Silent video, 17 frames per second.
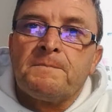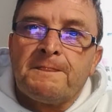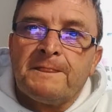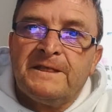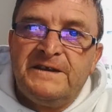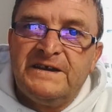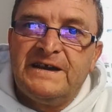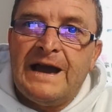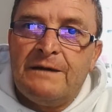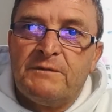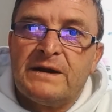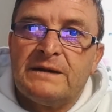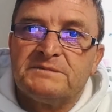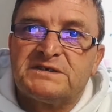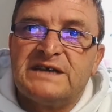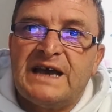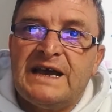Do you get what
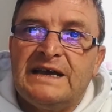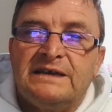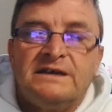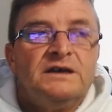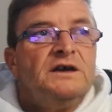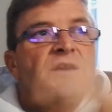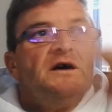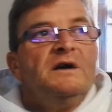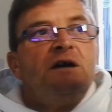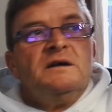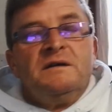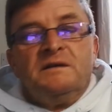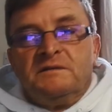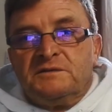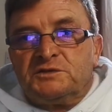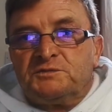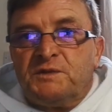I'm saying?
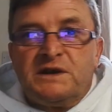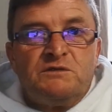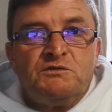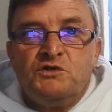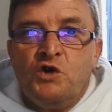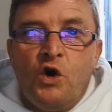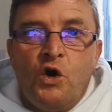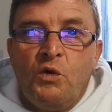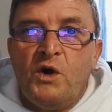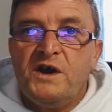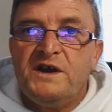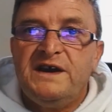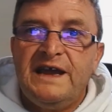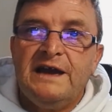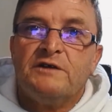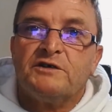But it was nowhere near